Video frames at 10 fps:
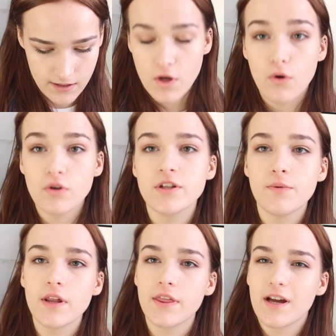You also
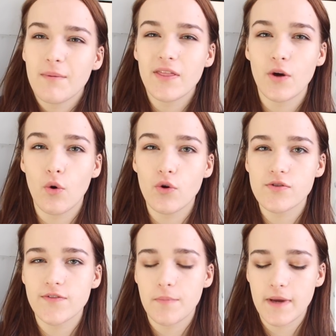want to think about the order
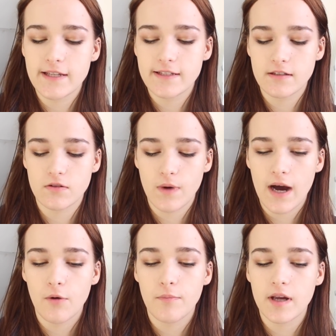of your pieces as
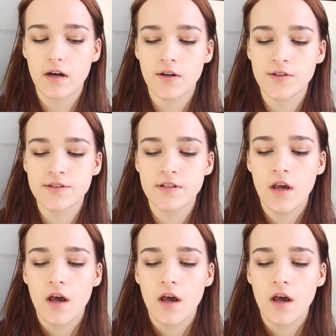well, because